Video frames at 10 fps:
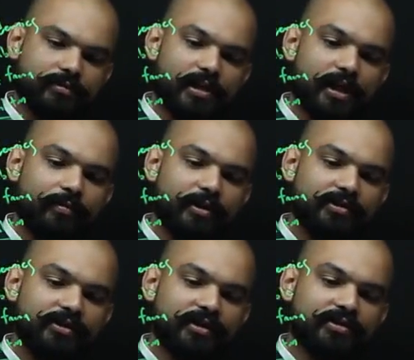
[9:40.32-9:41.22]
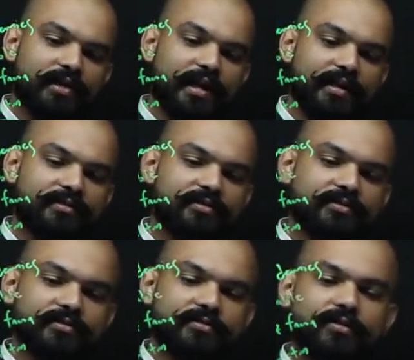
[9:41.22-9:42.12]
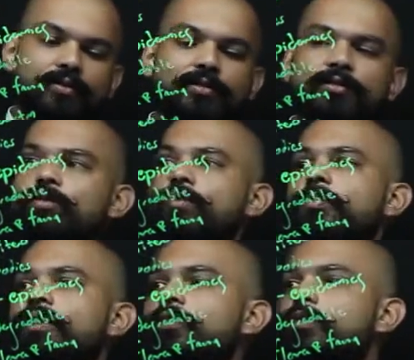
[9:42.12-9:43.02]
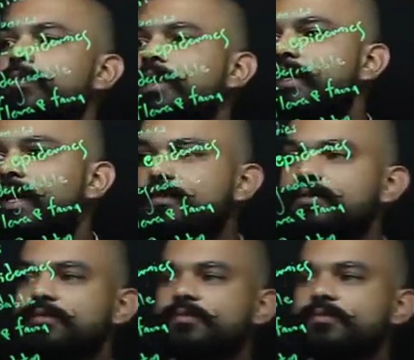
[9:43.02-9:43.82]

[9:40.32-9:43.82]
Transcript: climate change gas or global warming gas.